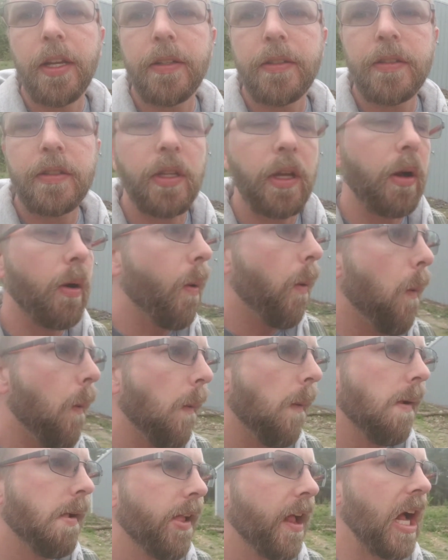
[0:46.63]
So
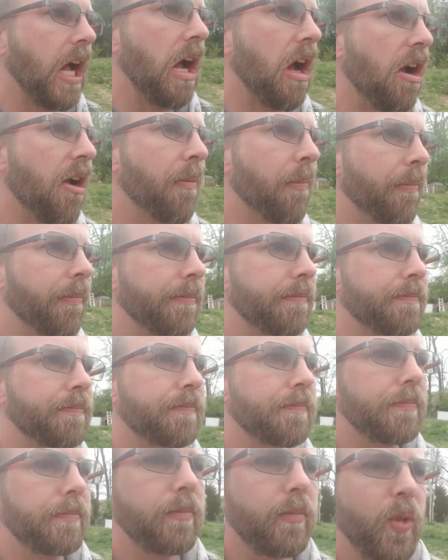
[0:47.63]

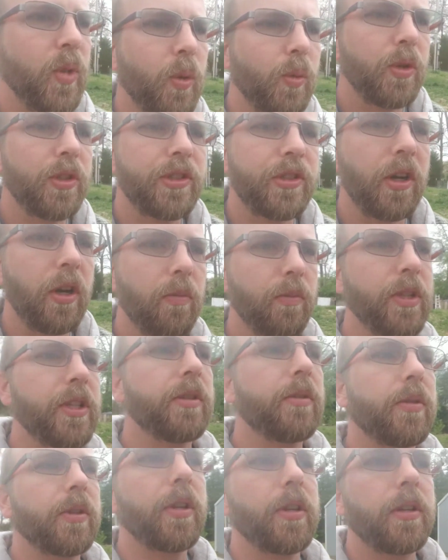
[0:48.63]
um, we'll start
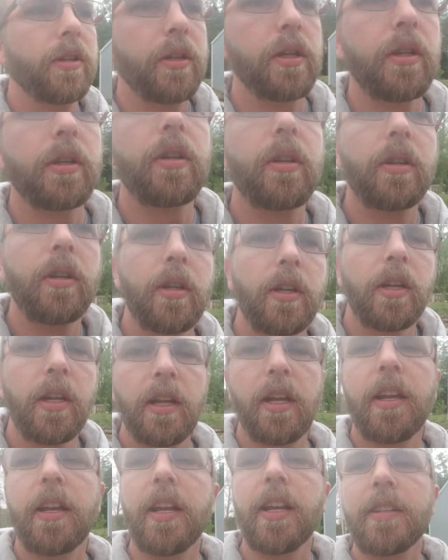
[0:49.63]
with
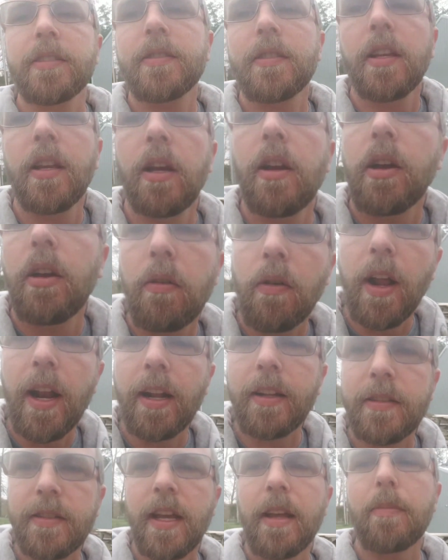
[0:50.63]
yes, right
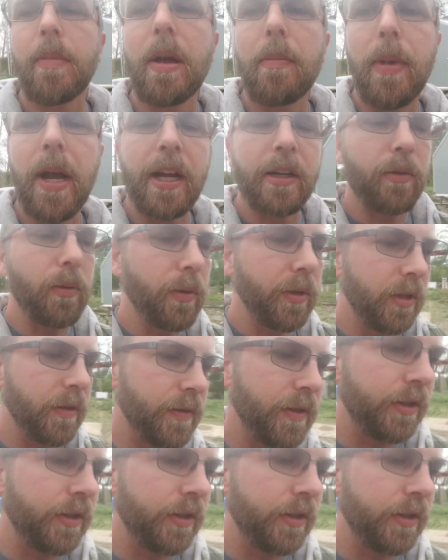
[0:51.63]
outside my back door. We live in